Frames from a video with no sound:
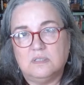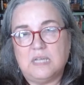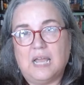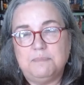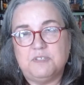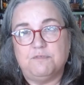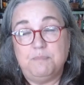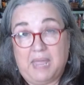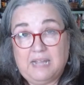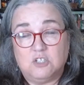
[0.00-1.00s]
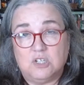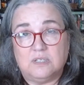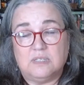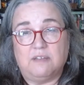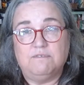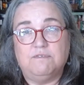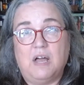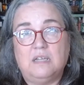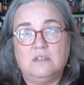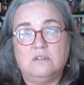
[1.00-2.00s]
types of magic that
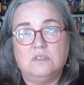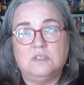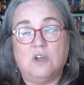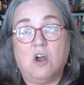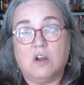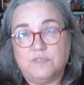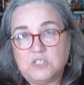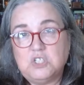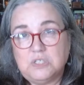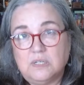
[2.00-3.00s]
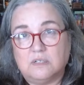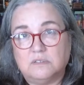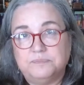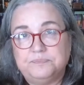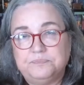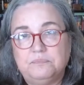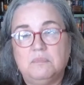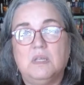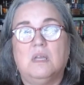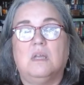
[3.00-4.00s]
followed the harvest year.
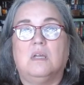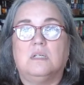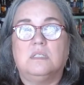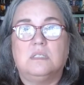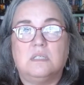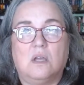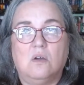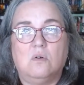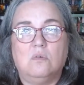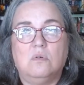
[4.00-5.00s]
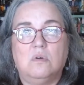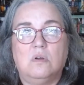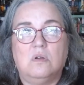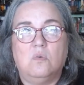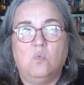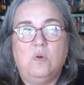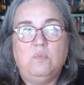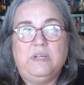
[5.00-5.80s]
So when we